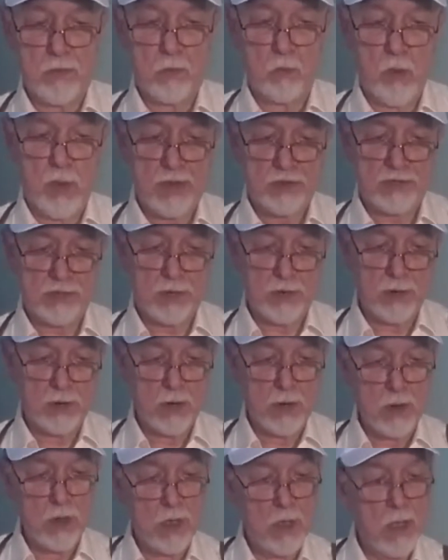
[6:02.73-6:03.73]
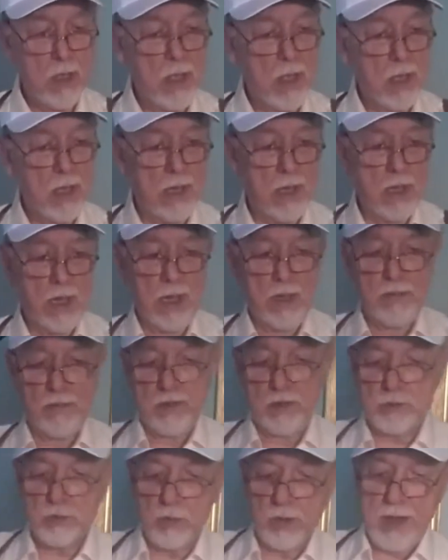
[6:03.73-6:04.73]
& Wesson, and
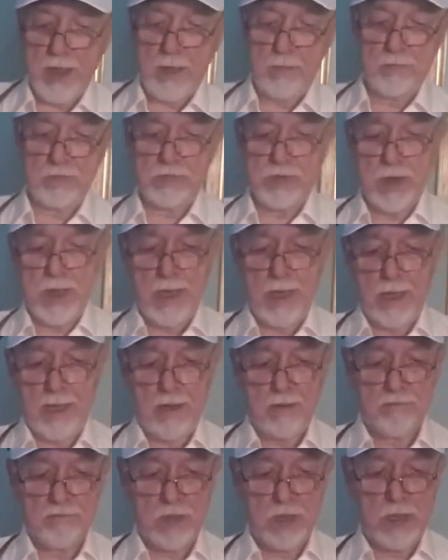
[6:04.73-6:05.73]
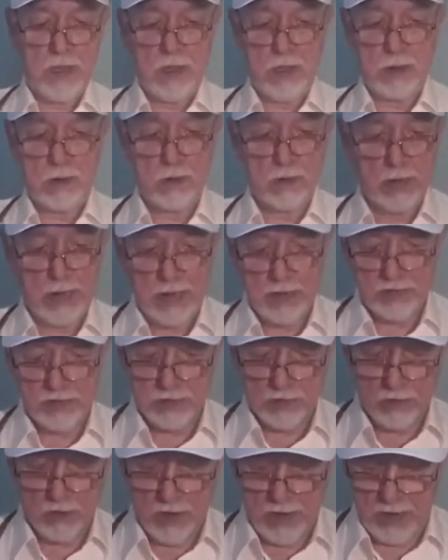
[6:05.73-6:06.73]
this one happens to have the
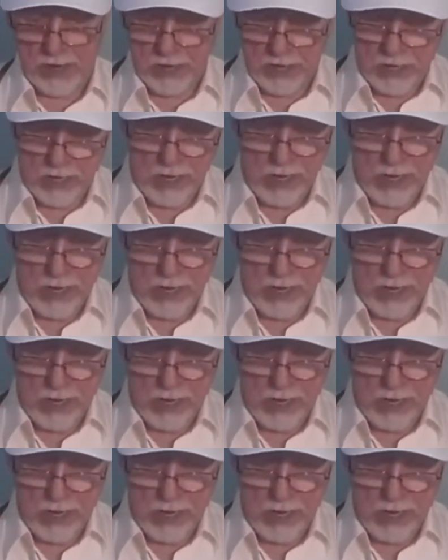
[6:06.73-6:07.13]
laser on it.